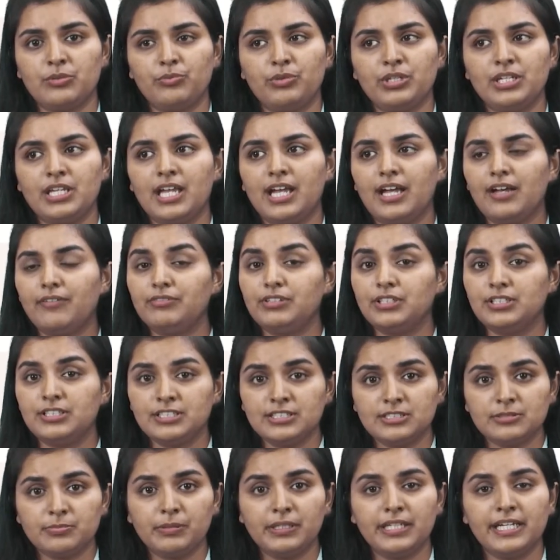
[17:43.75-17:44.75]
We have the
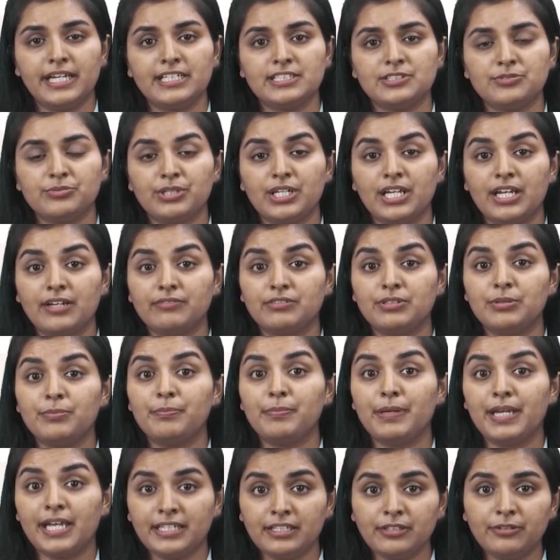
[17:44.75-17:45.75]
display ads, we have the
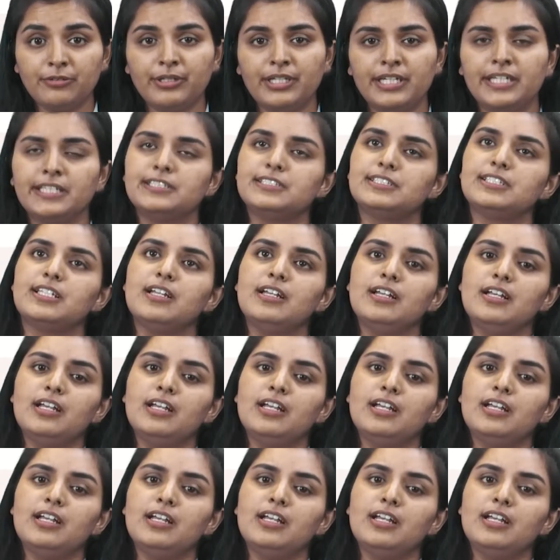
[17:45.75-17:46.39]
banner ads,